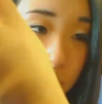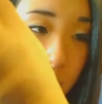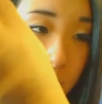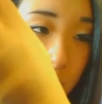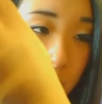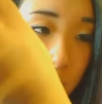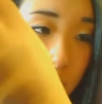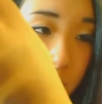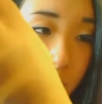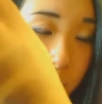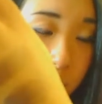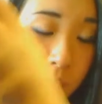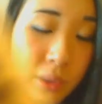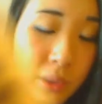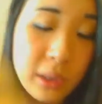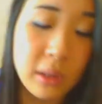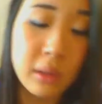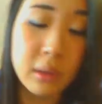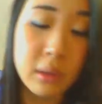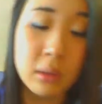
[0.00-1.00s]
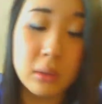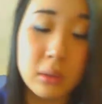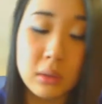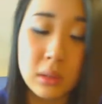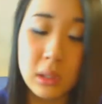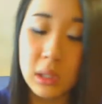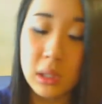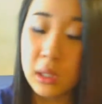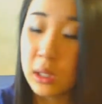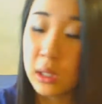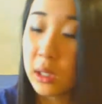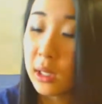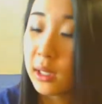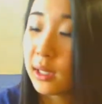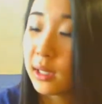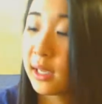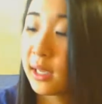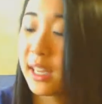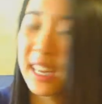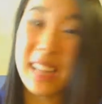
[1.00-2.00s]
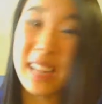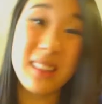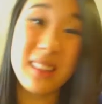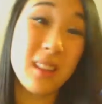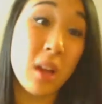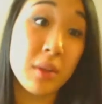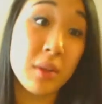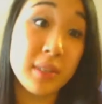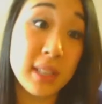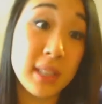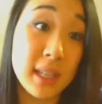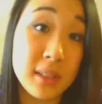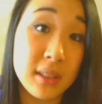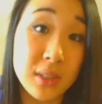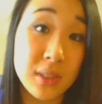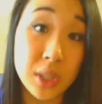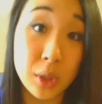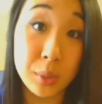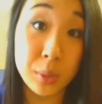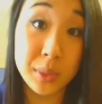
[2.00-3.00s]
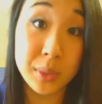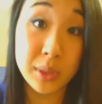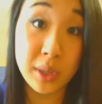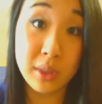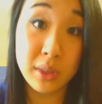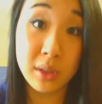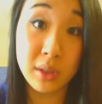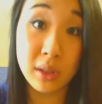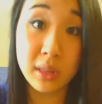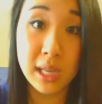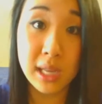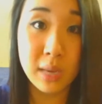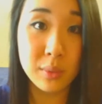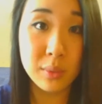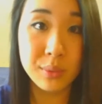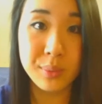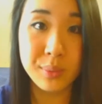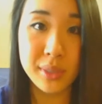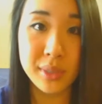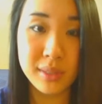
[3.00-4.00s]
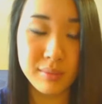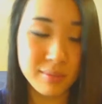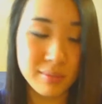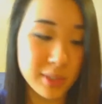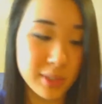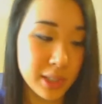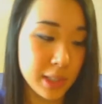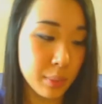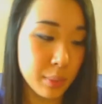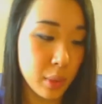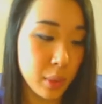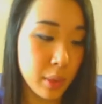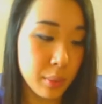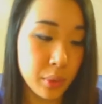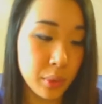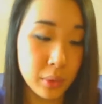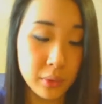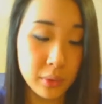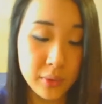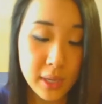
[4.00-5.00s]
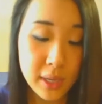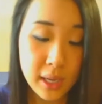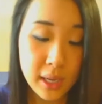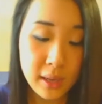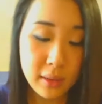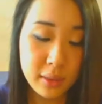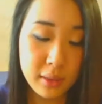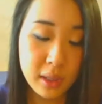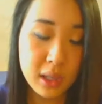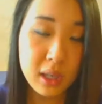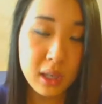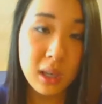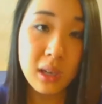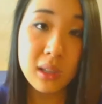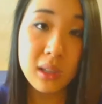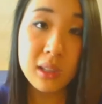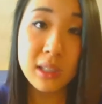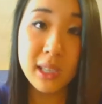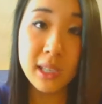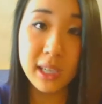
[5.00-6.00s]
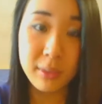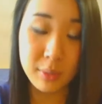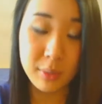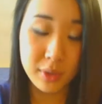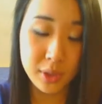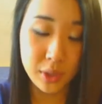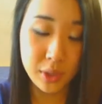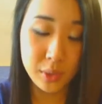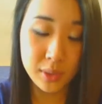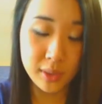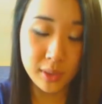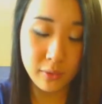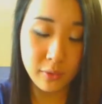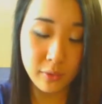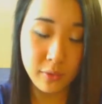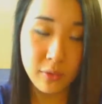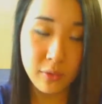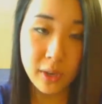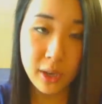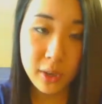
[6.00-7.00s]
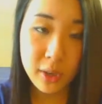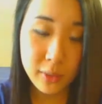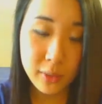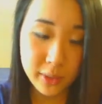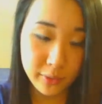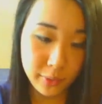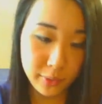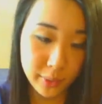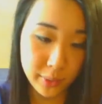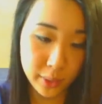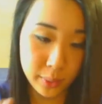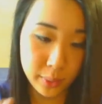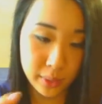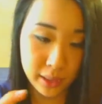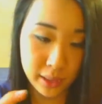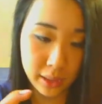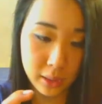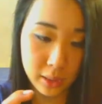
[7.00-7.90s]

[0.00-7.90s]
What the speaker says: very pretty though. And I love Satin Taupe, so I thought that would have been a smart move. The color I've been using very frequently